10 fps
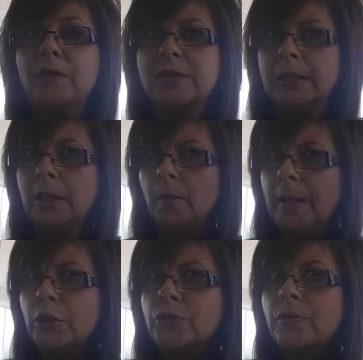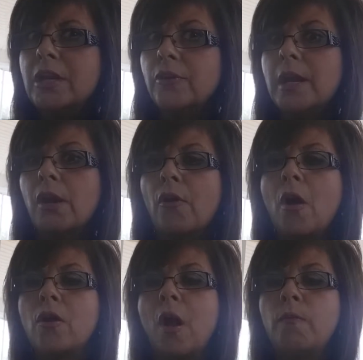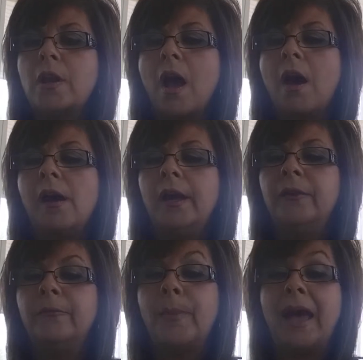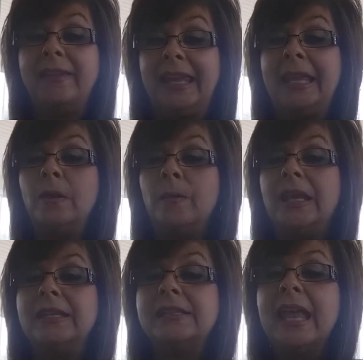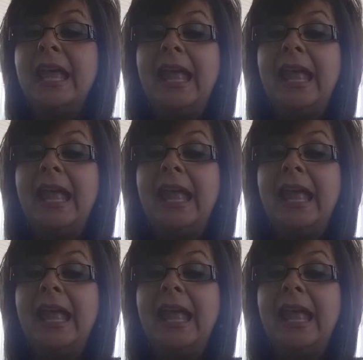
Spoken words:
there's a little bit of trickery going on by the enemies.